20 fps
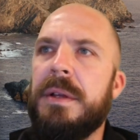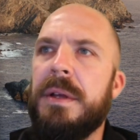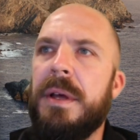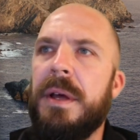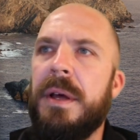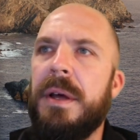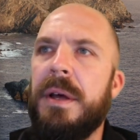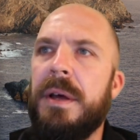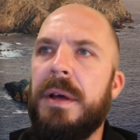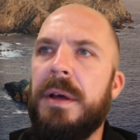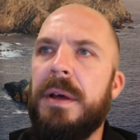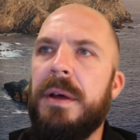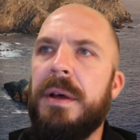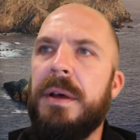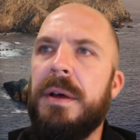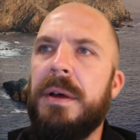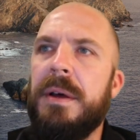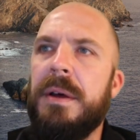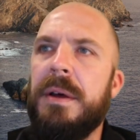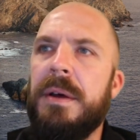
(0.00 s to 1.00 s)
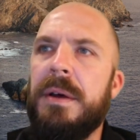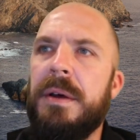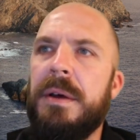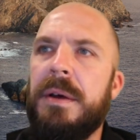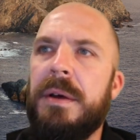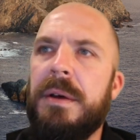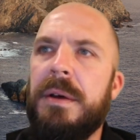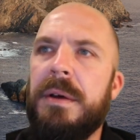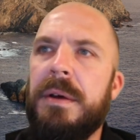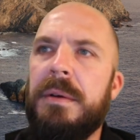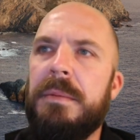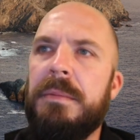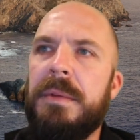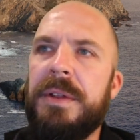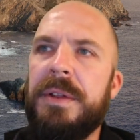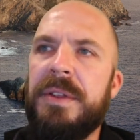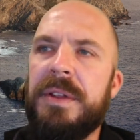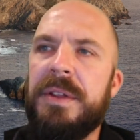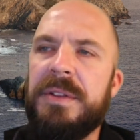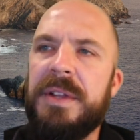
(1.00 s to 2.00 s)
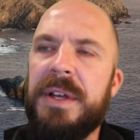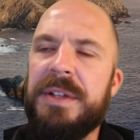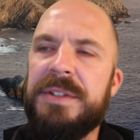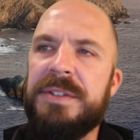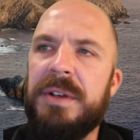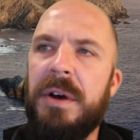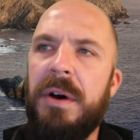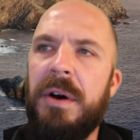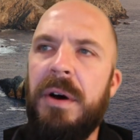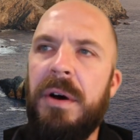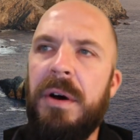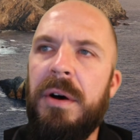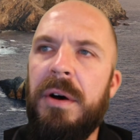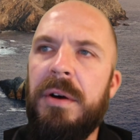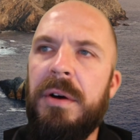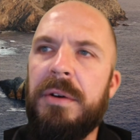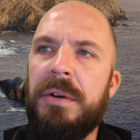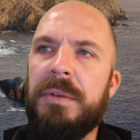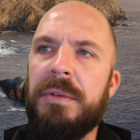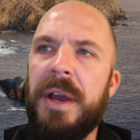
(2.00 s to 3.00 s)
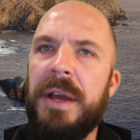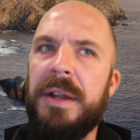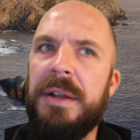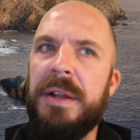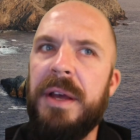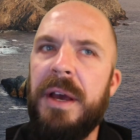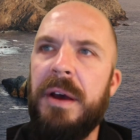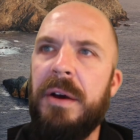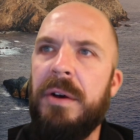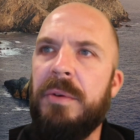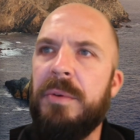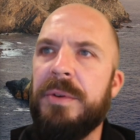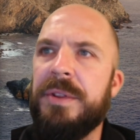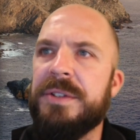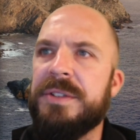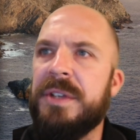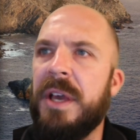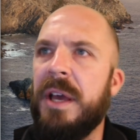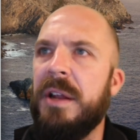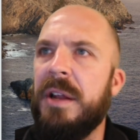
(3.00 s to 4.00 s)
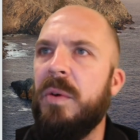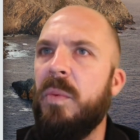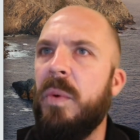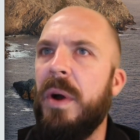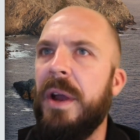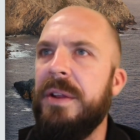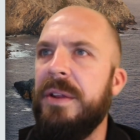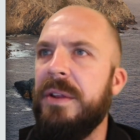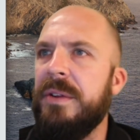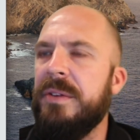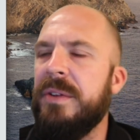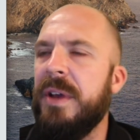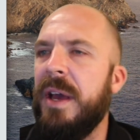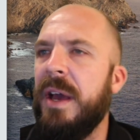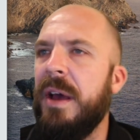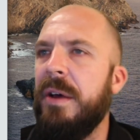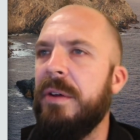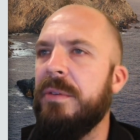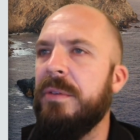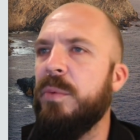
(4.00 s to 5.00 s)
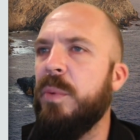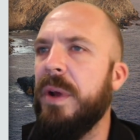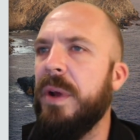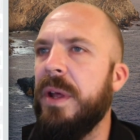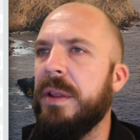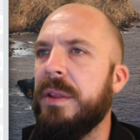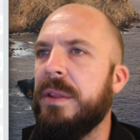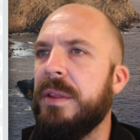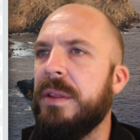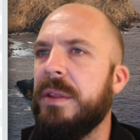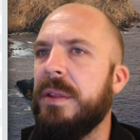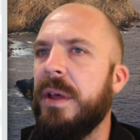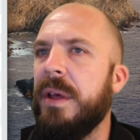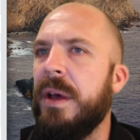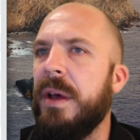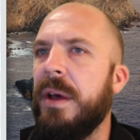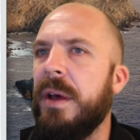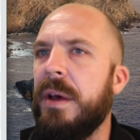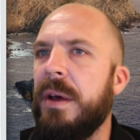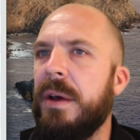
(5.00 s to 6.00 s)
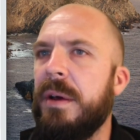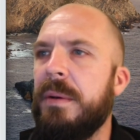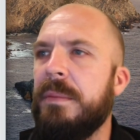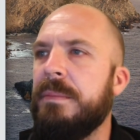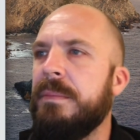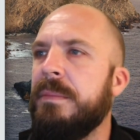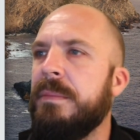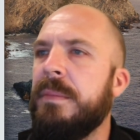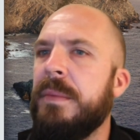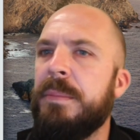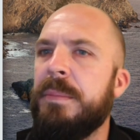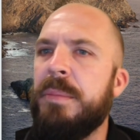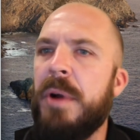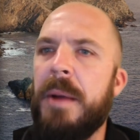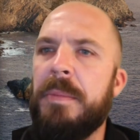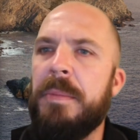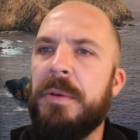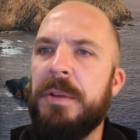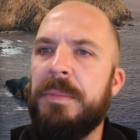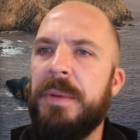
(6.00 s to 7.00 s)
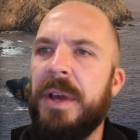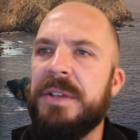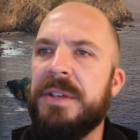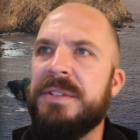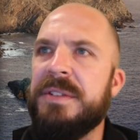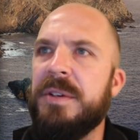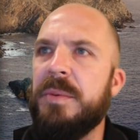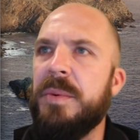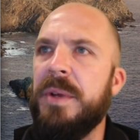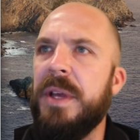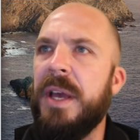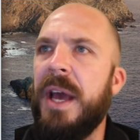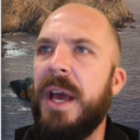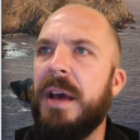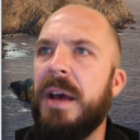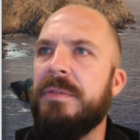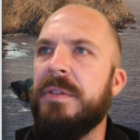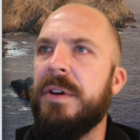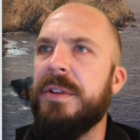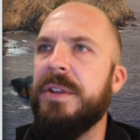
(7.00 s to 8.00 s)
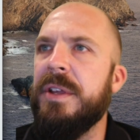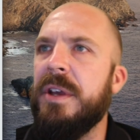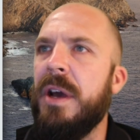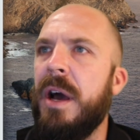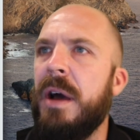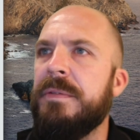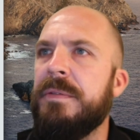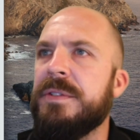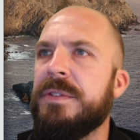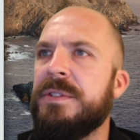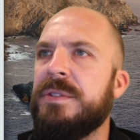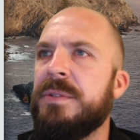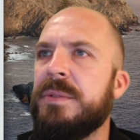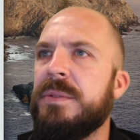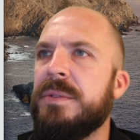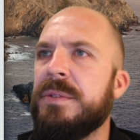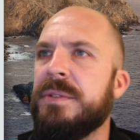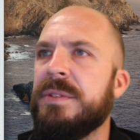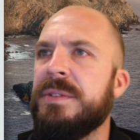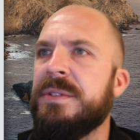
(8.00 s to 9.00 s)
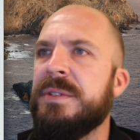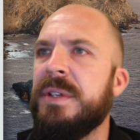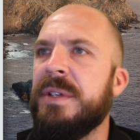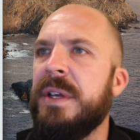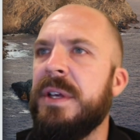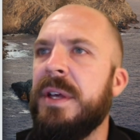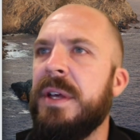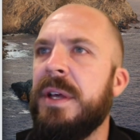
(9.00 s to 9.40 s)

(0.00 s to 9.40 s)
I think that's all right now with us kind of winding down with property base that we have on the Office Tools.